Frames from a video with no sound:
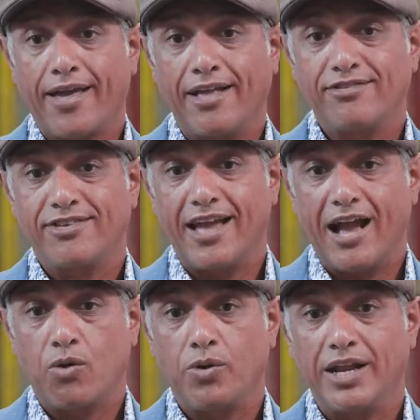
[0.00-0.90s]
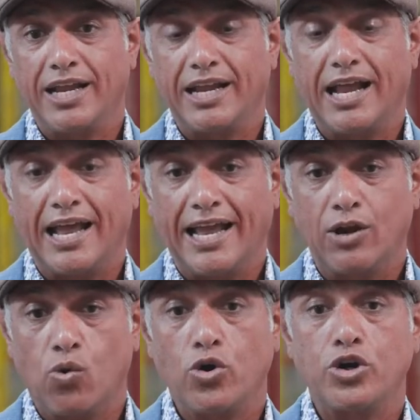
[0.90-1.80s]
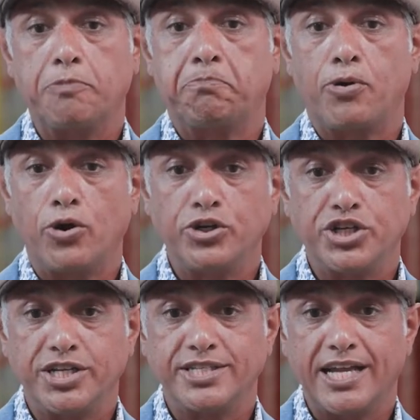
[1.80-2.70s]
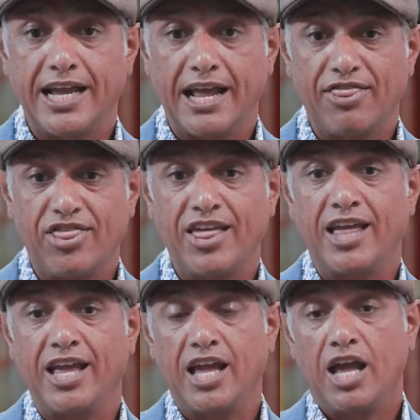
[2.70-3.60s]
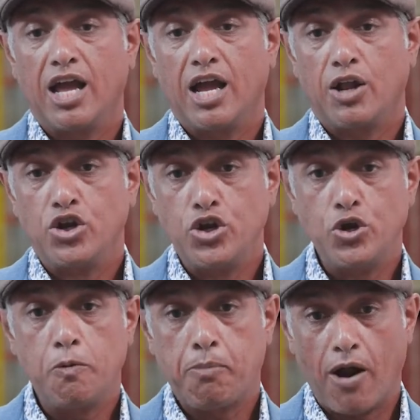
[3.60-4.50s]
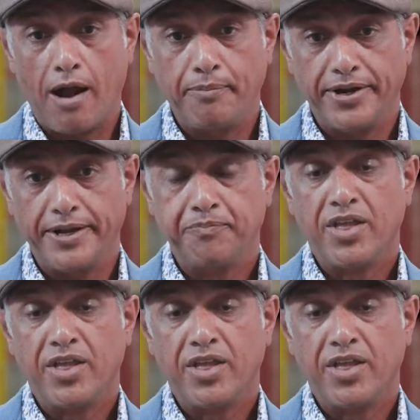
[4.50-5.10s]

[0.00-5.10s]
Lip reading: against the equity in order to purchase the new property.